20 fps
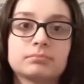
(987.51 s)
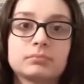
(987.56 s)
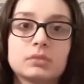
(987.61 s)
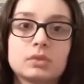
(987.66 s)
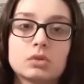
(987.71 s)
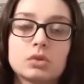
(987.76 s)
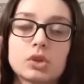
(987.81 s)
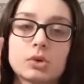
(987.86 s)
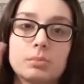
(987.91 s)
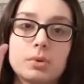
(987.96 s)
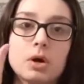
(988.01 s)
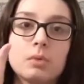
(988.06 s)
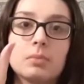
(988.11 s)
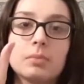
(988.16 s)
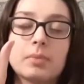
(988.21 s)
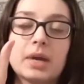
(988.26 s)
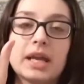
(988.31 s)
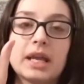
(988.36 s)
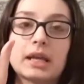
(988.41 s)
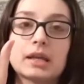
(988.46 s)
The palm
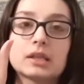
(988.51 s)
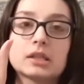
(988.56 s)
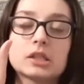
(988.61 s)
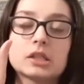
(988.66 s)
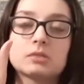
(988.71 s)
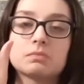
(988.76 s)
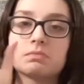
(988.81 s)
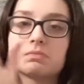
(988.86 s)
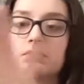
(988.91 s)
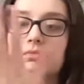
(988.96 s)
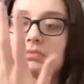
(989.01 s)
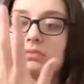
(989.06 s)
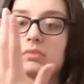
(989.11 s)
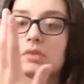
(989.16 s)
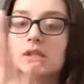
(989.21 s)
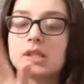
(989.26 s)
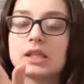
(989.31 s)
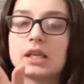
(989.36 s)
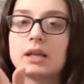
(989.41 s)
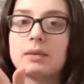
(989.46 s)
of my hand,
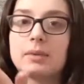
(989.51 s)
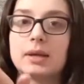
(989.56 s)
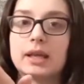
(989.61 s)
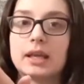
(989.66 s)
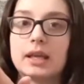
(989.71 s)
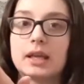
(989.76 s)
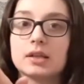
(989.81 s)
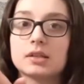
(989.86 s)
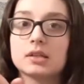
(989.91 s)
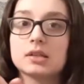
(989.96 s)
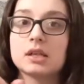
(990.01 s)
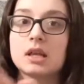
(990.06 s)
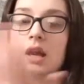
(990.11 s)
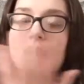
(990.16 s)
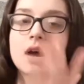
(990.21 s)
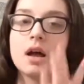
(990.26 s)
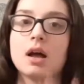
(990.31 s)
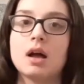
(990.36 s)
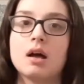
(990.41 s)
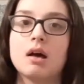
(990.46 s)
skin of my hand.
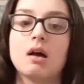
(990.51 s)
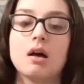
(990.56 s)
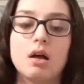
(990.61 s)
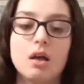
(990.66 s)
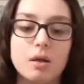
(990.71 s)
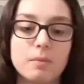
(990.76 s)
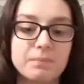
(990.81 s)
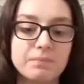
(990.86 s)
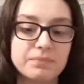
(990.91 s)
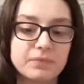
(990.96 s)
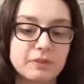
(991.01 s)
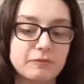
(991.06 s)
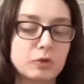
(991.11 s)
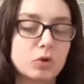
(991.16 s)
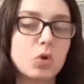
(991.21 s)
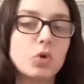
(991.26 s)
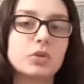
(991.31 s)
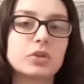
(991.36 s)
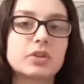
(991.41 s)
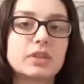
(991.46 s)
If you
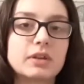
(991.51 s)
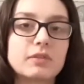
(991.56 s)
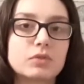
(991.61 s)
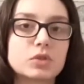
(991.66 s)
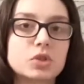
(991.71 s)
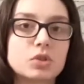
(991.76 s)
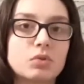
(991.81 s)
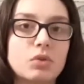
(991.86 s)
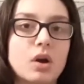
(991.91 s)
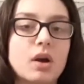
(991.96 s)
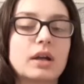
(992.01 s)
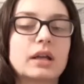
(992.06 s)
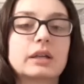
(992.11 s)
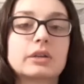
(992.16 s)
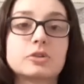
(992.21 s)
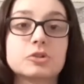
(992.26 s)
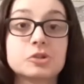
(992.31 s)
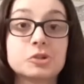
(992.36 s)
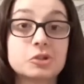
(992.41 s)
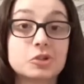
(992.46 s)
hold it there for too long,
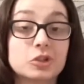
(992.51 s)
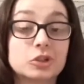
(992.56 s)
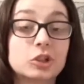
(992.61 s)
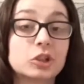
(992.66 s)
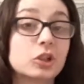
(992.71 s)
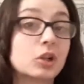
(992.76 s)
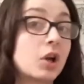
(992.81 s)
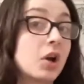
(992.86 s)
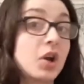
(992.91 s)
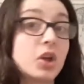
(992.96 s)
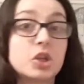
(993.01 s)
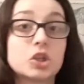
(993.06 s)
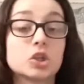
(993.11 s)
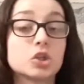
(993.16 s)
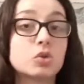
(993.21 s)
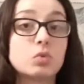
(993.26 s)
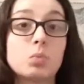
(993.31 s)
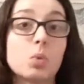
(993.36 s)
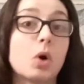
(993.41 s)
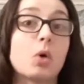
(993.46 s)
it'll start to hurt.
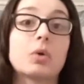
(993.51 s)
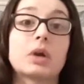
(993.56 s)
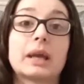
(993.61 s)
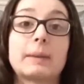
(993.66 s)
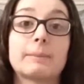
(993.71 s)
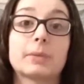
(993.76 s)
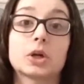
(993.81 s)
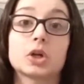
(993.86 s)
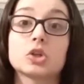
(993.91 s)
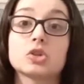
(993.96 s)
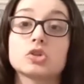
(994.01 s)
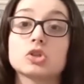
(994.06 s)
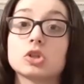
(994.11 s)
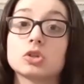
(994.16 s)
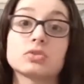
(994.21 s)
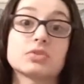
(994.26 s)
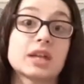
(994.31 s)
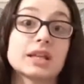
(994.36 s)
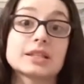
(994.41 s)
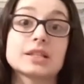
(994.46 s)
You won't get burnt.
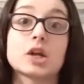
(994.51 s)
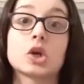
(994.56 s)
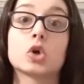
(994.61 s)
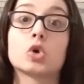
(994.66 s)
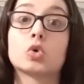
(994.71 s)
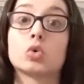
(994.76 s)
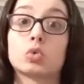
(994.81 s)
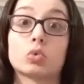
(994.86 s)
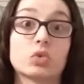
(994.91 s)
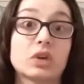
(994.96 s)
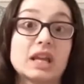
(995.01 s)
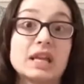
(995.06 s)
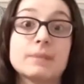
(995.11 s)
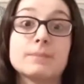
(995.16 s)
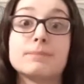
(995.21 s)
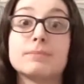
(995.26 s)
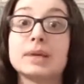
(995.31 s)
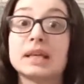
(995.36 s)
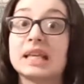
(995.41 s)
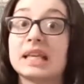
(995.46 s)
So that's a
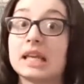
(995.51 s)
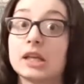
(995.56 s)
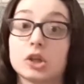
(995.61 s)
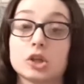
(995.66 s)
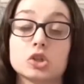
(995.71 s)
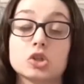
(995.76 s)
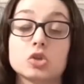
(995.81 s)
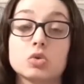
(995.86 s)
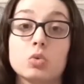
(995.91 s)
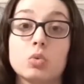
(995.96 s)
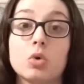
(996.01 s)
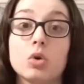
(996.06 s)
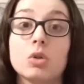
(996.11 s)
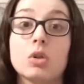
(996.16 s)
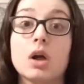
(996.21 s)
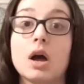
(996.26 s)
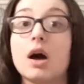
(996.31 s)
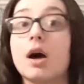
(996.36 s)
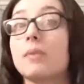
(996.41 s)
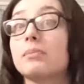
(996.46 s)
great beginner
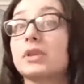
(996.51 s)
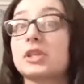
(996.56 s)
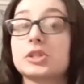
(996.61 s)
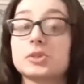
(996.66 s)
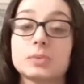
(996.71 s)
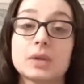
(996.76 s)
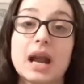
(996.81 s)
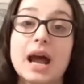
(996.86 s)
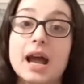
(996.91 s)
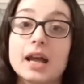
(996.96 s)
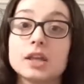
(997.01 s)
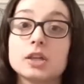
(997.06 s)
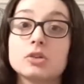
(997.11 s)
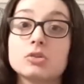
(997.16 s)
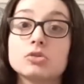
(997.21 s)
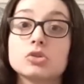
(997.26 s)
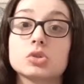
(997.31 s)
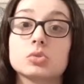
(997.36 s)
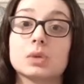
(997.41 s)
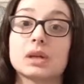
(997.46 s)
tool. That's what I
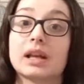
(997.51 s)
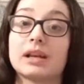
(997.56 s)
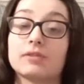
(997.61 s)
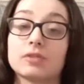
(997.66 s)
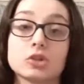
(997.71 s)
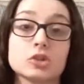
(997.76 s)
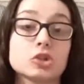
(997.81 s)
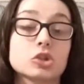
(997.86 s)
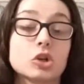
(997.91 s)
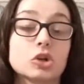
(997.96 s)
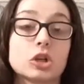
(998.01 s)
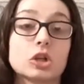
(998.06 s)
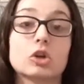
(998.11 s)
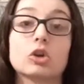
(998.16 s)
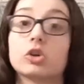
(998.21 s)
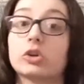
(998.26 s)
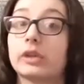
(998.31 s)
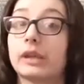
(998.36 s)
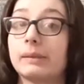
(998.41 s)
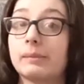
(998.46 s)
used when I first started
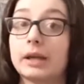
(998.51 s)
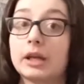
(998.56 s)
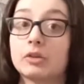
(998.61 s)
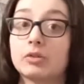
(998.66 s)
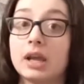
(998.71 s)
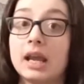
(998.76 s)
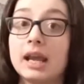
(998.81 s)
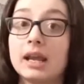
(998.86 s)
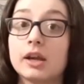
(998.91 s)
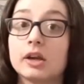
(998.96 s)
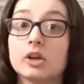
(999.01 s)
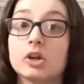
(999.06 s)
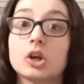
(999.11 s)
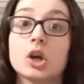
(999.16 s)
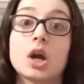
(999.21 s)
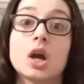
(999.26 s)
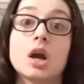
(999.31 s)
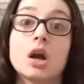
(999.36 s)
curling my own hair.